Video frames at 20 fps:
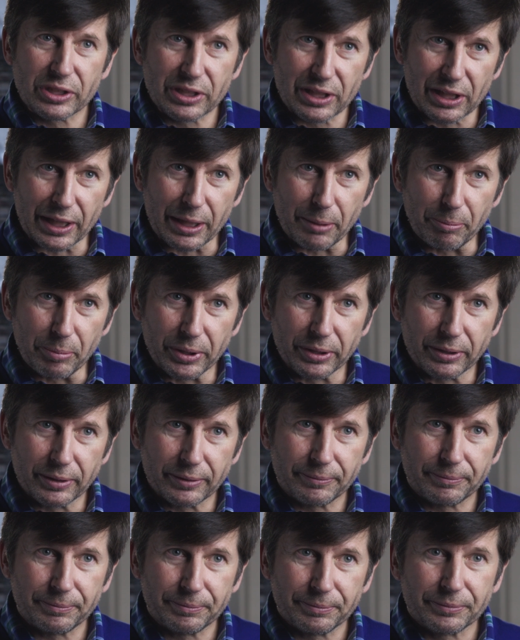sleep.
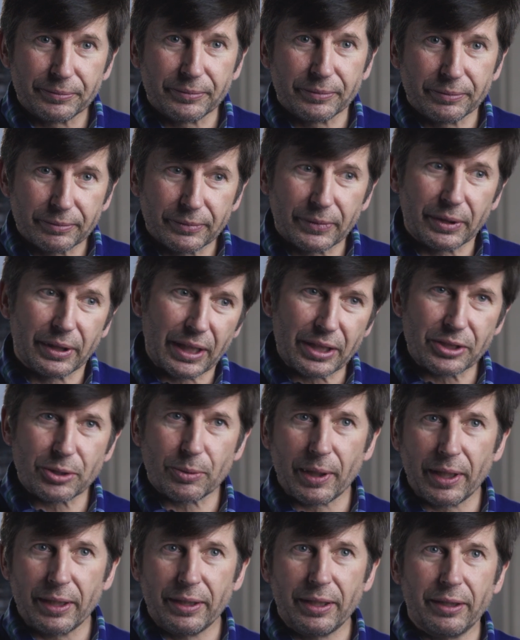And that's
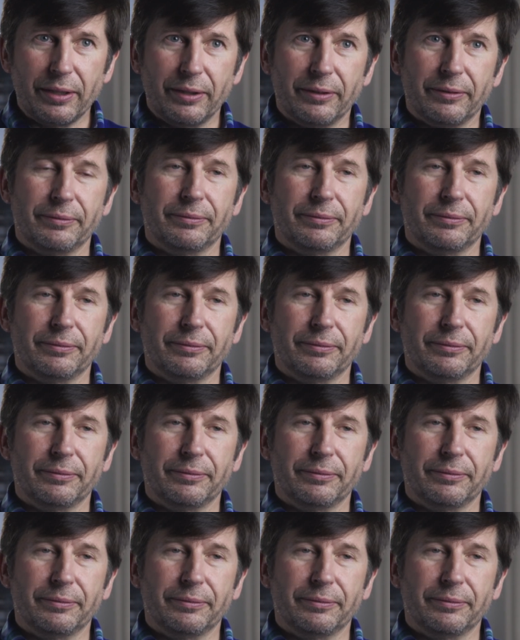what I did.